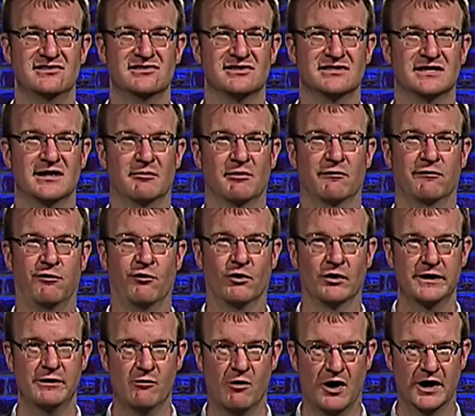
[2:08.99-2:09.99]
It's number
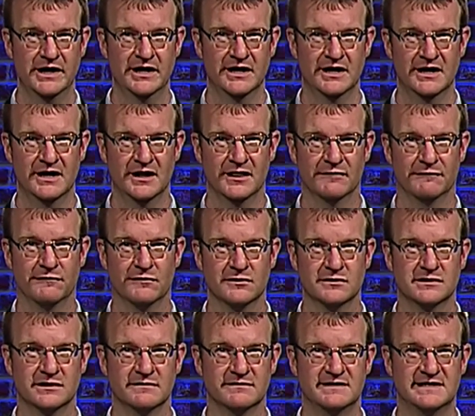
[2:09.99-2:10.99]
41, the
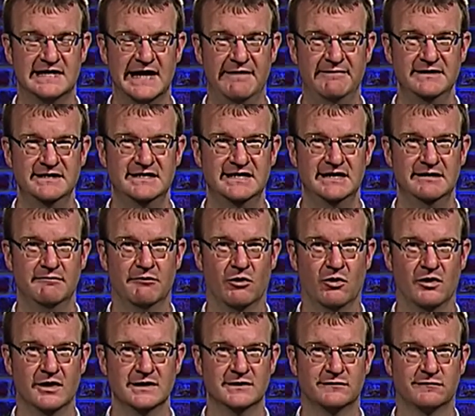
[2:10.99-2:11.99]
first of 17 boys